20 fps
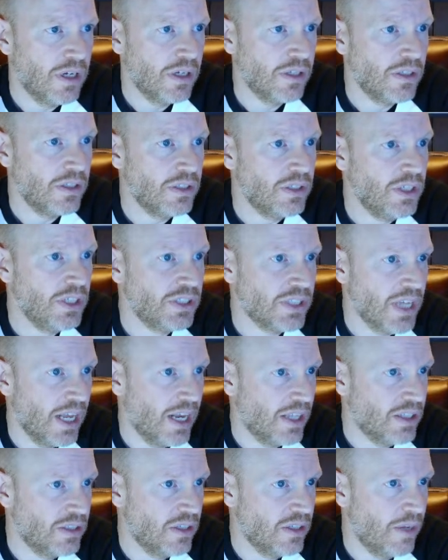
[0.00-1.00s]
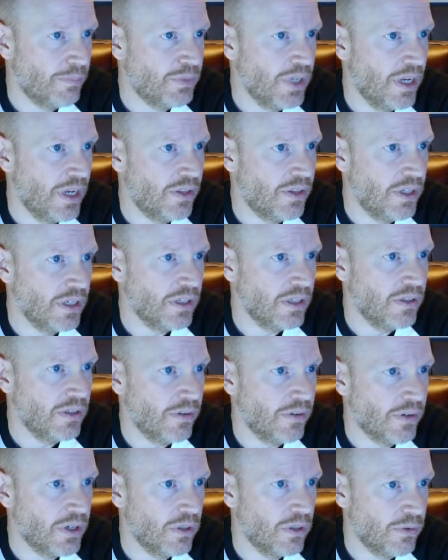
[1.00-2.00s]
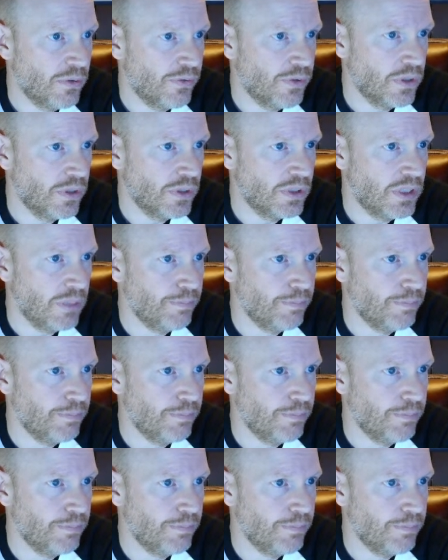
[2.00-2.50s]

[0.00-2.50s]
He's got an updated thing here for